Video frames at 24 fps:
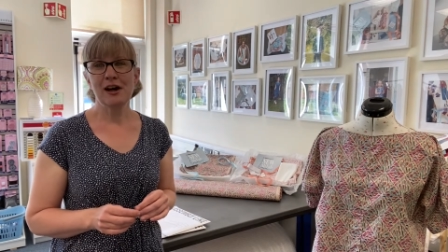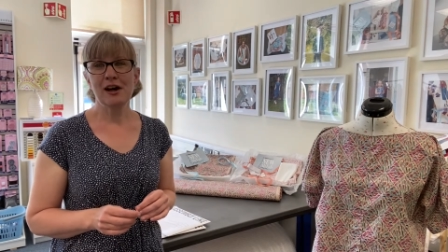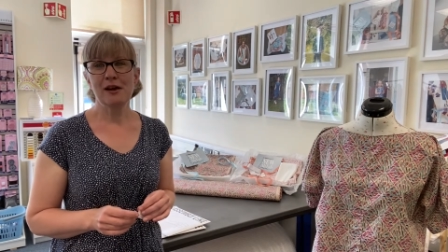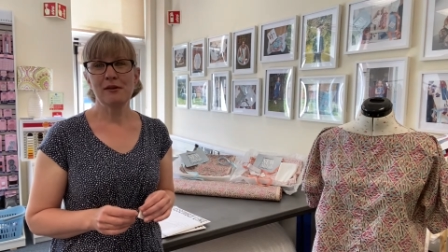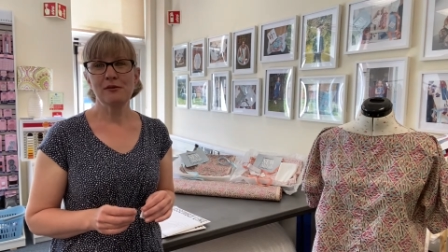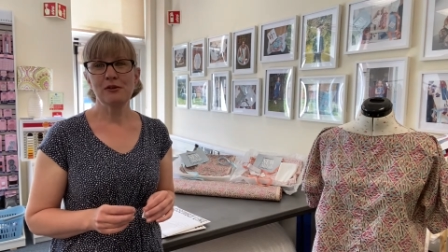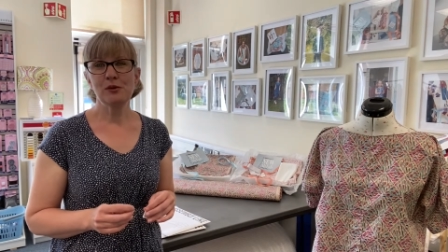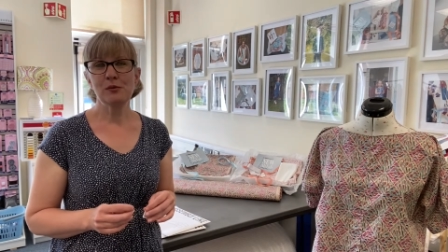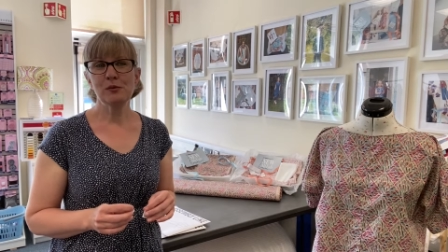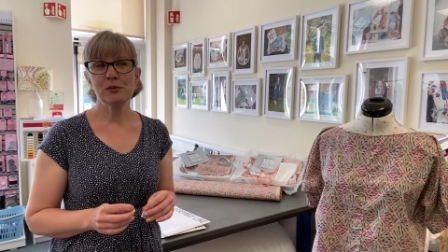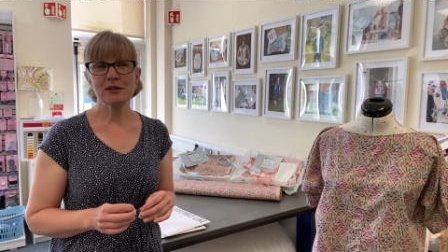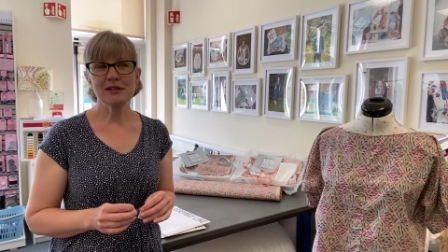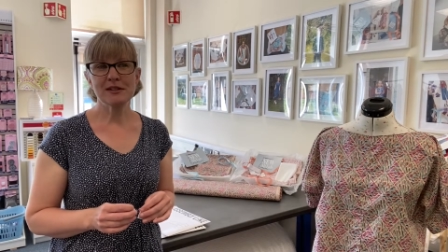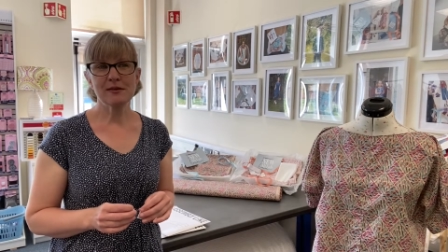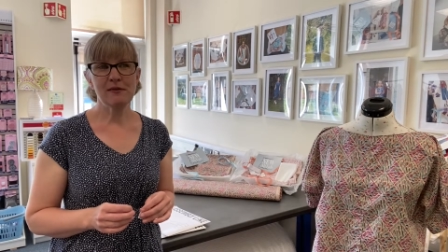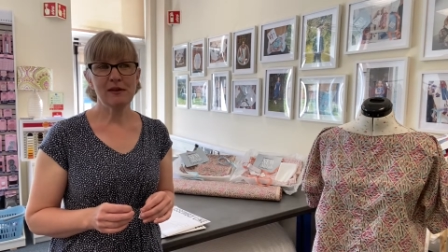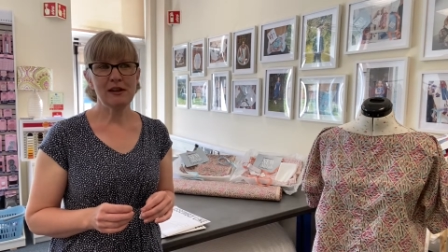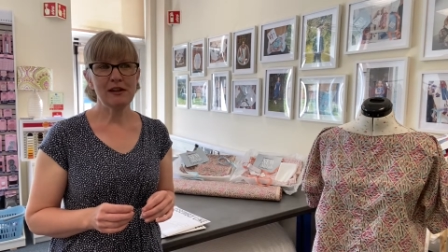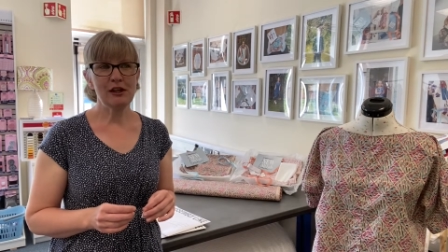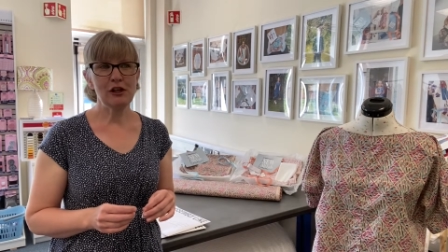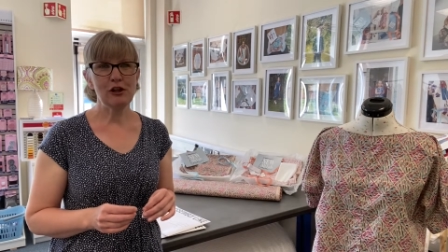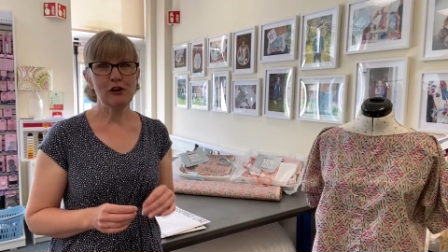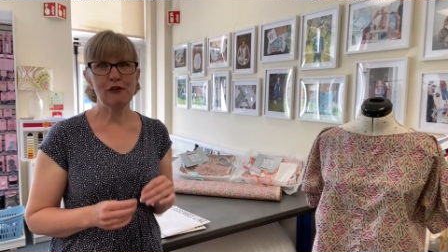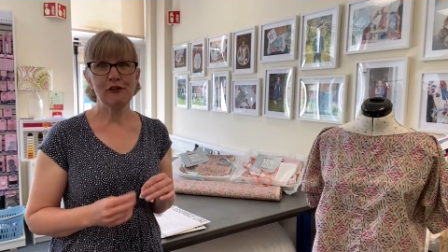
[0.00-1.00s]
You want
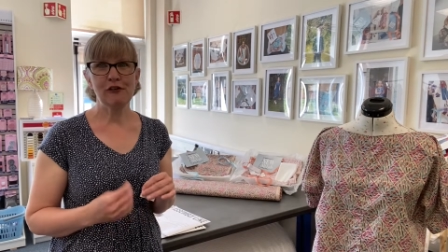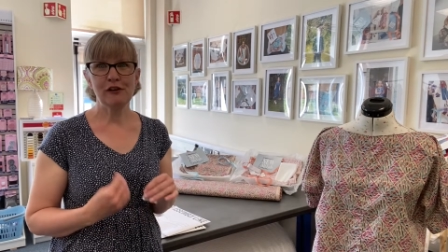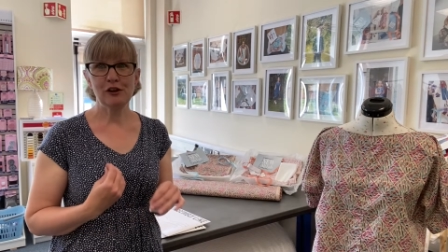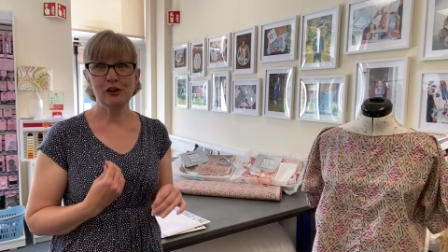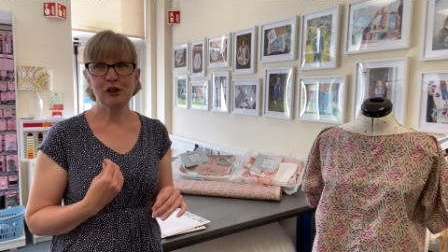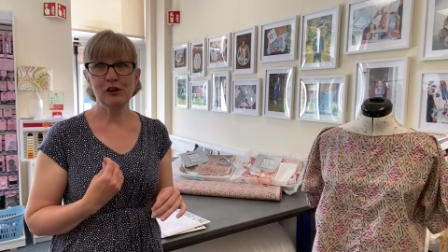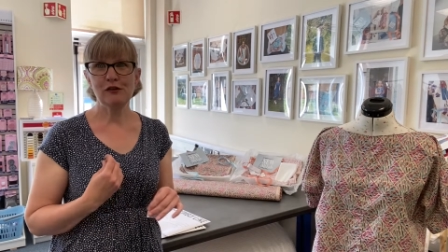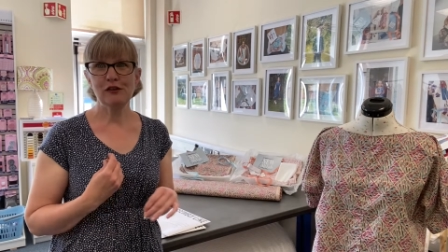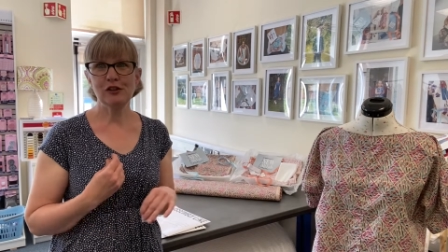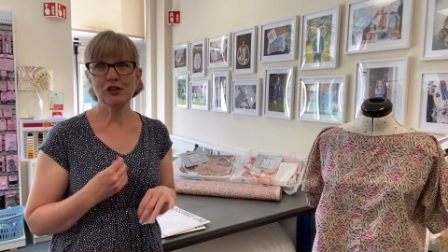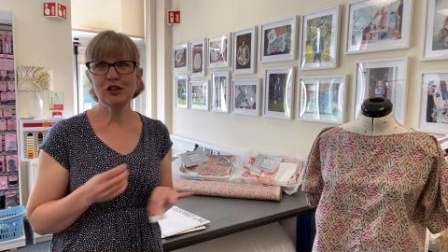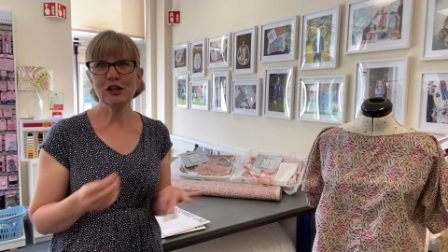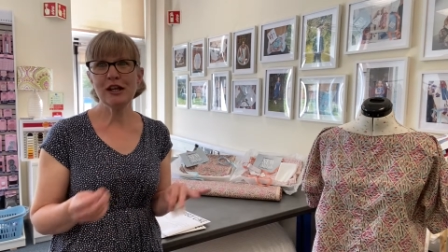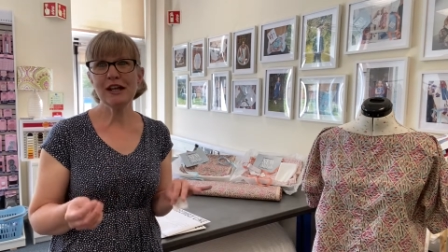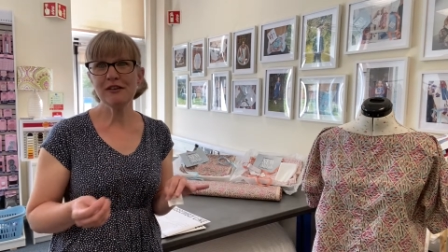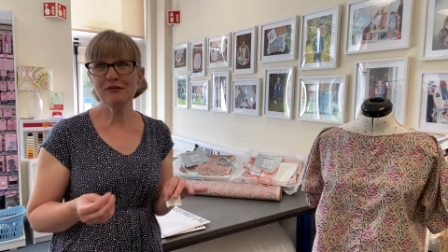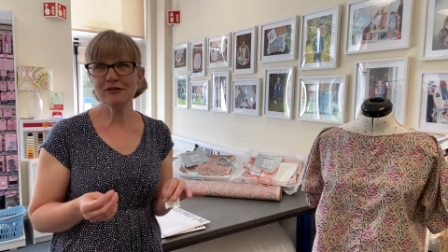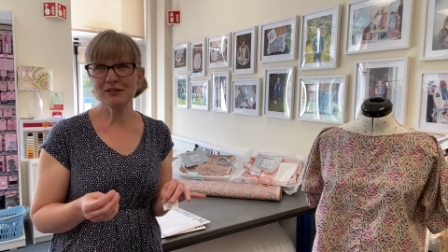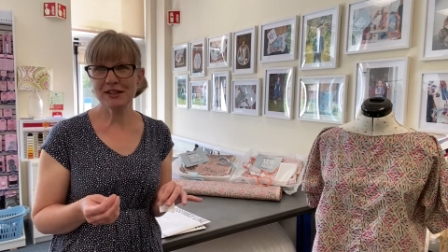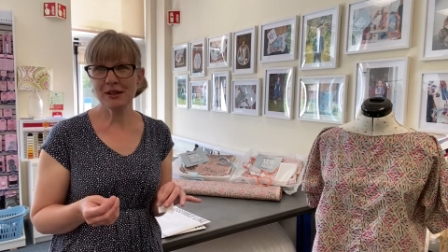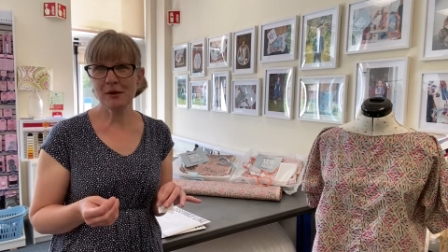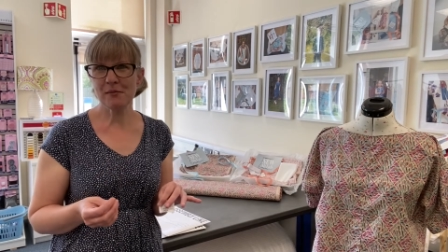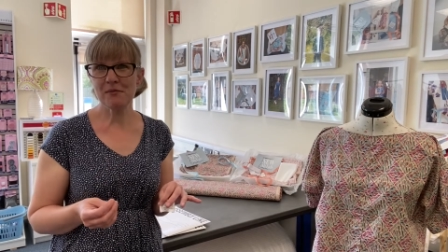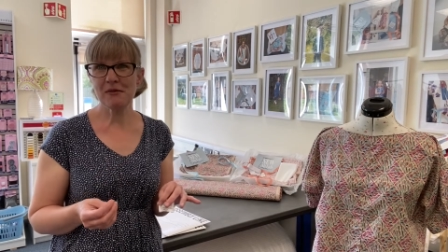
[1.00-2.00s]
something that you feel you've
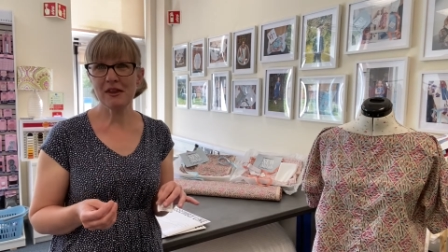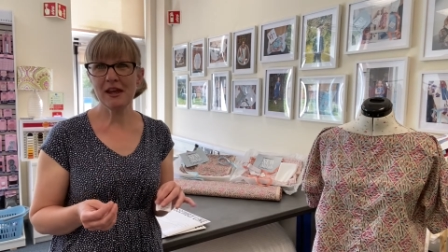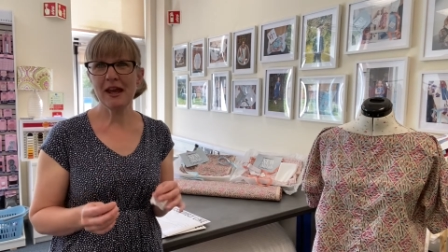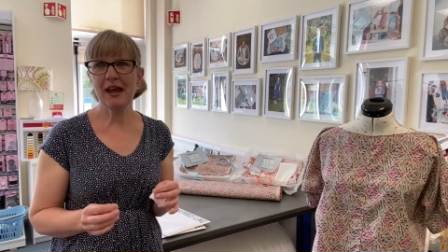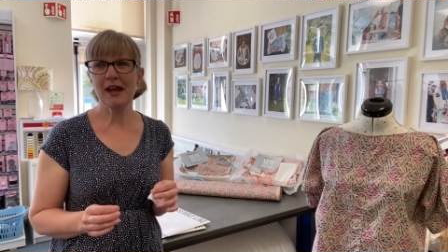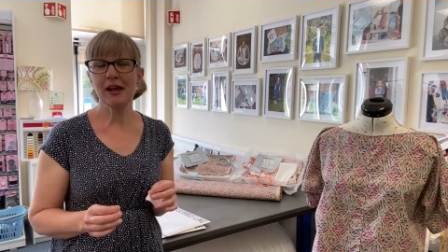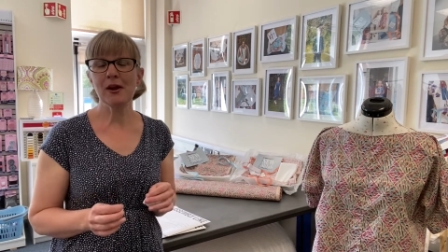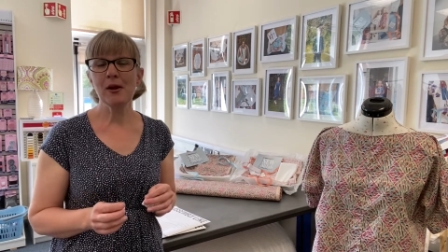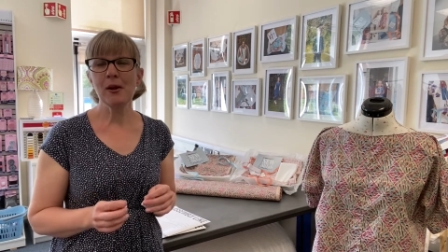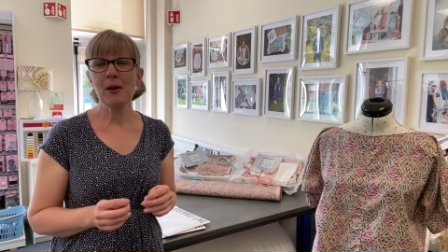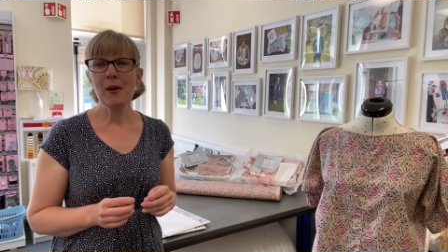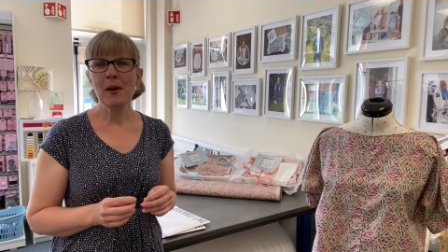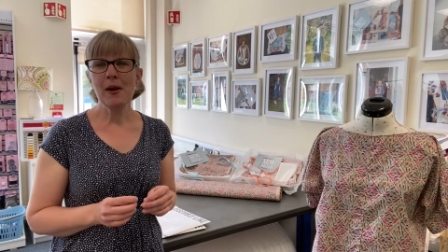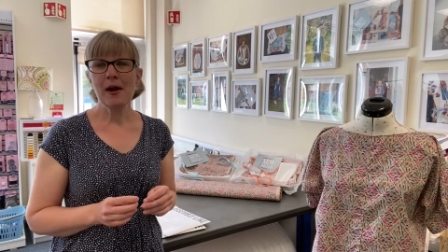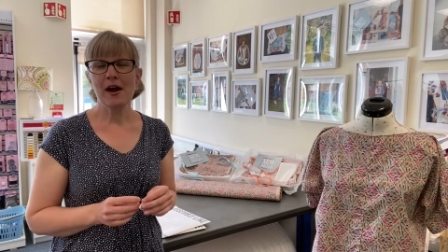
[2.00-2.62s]
achieved something,